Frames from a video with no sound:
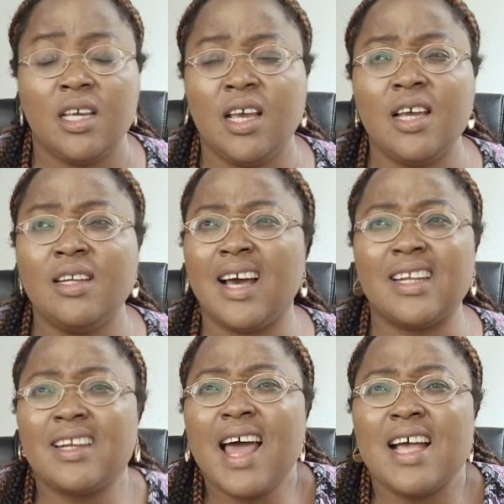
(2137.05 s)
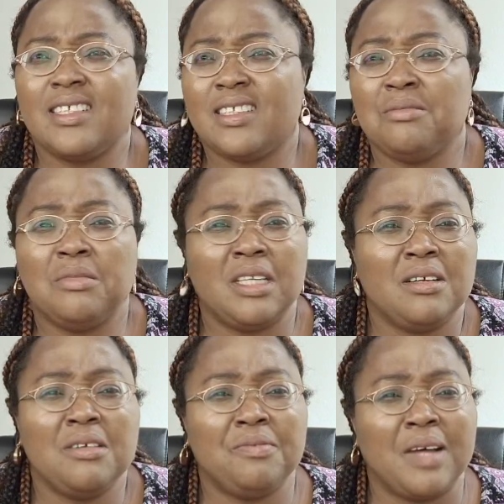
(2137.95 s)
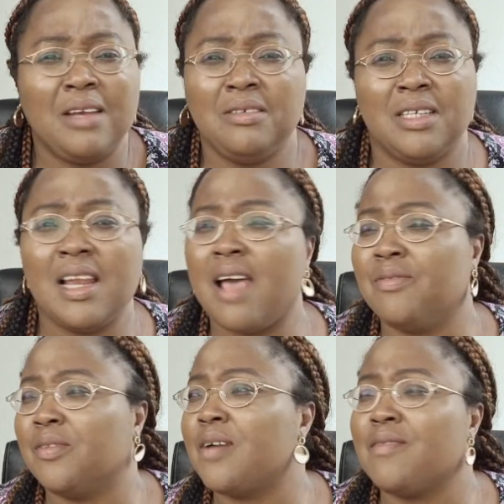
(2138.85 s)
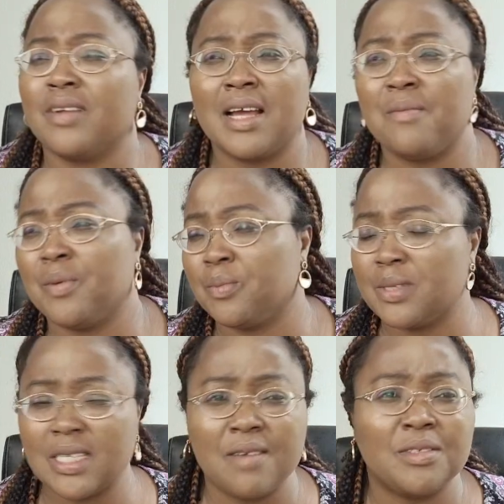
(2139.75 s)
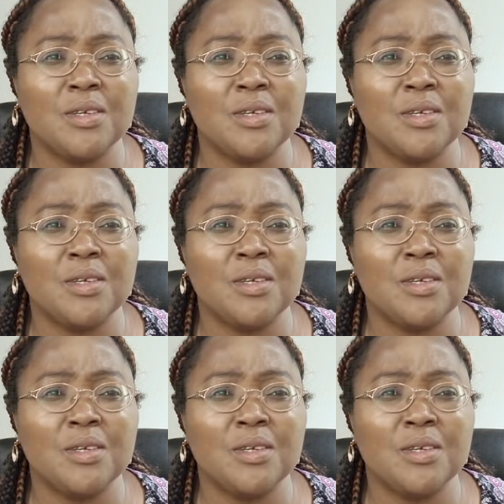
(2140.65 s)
And at large, they don't value the life of African people self.